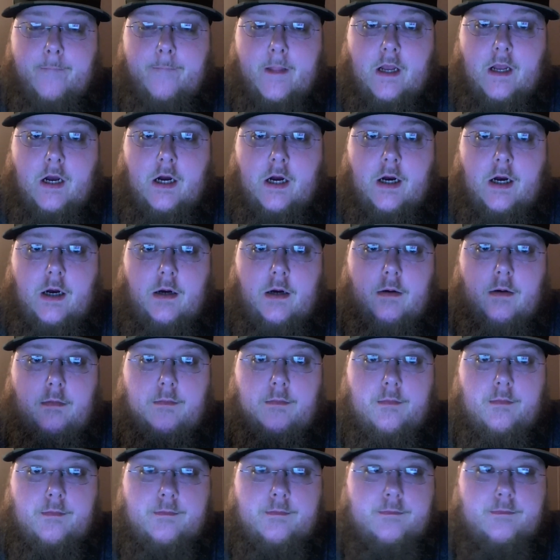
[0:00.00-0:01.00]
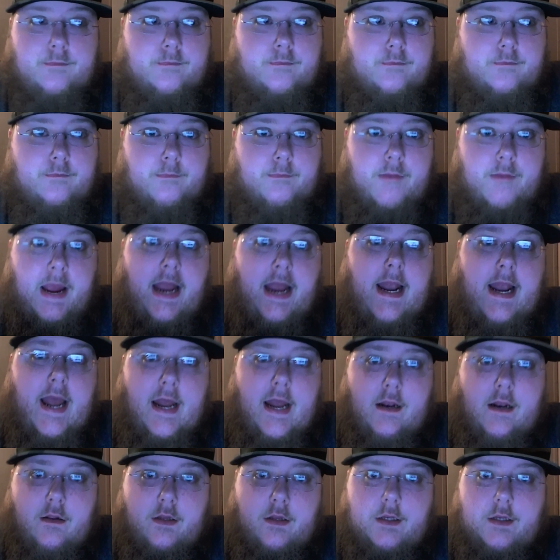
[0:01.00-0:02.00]
um,
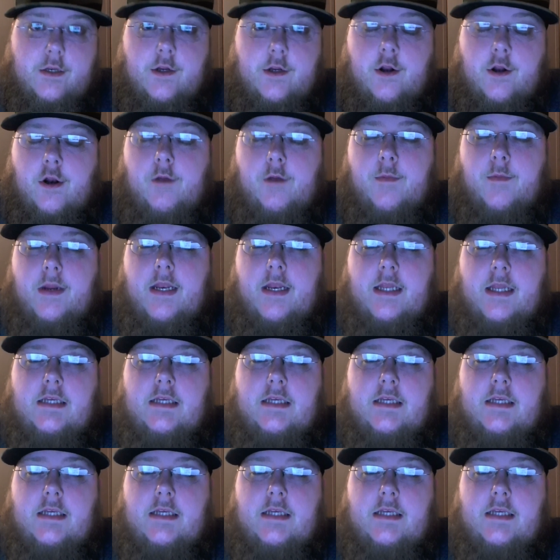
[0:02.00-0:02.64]
panhandling. You know what I mean?